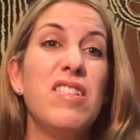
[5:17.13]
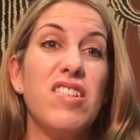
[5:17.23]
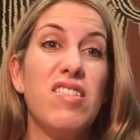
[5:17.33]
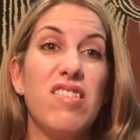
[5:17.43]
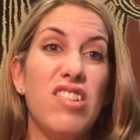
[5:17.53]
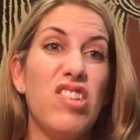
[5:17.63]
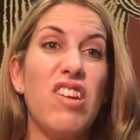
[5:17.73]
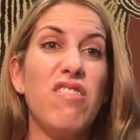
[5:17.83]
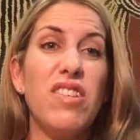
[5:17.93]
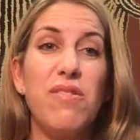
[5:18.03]
just
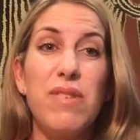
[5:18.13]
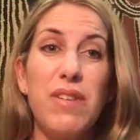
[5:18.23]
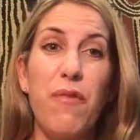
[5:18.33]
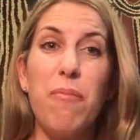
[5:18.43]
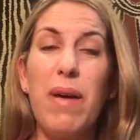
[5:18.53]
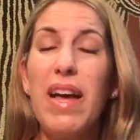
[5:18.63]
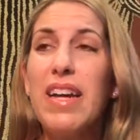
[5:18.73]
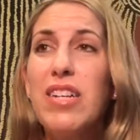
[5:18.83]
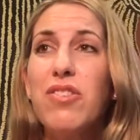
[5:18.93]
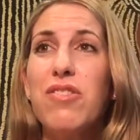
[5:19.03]
share it to a different
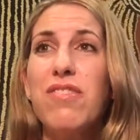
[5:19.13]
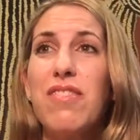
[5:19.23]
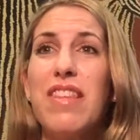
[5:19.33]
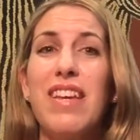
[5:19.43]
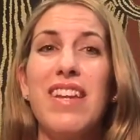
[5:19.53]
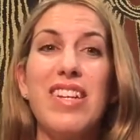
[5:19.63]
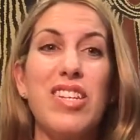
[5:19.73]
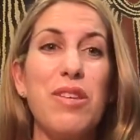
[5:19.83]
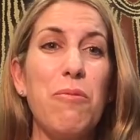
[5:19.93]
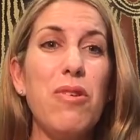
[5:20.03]
page so they can
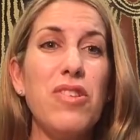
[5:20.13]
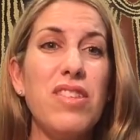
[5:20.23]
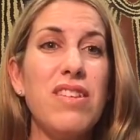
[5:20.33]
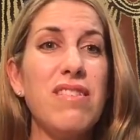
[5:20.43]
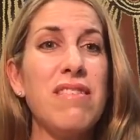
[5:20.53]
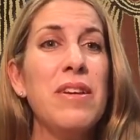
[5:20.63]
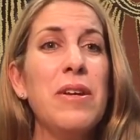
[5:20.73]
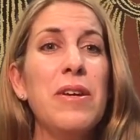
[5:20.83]
actually watch this.